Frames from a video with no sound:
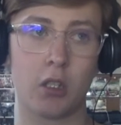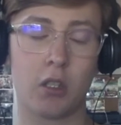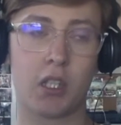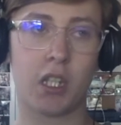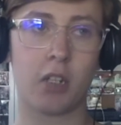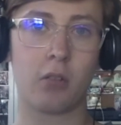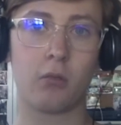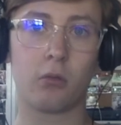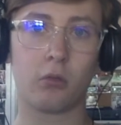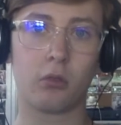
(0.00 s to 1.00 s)

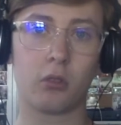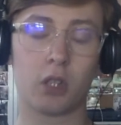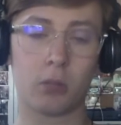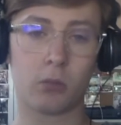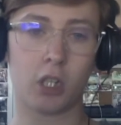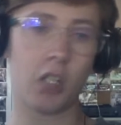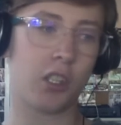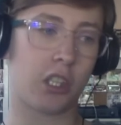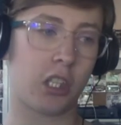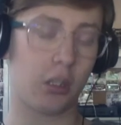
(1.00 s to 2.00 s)
So I'm kind
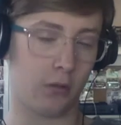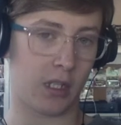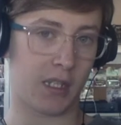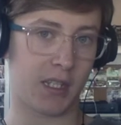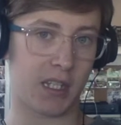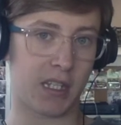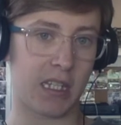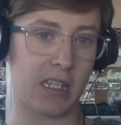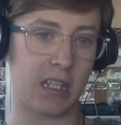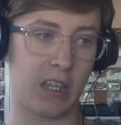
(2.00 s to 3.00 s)
of curious to
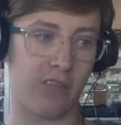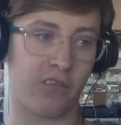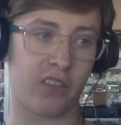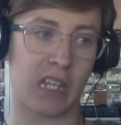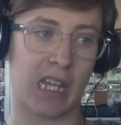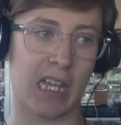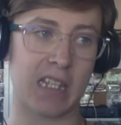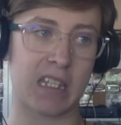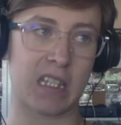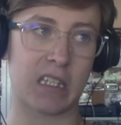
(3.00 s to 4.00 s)
see if
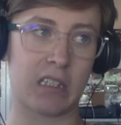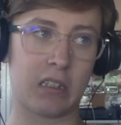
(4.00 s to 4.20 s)
that,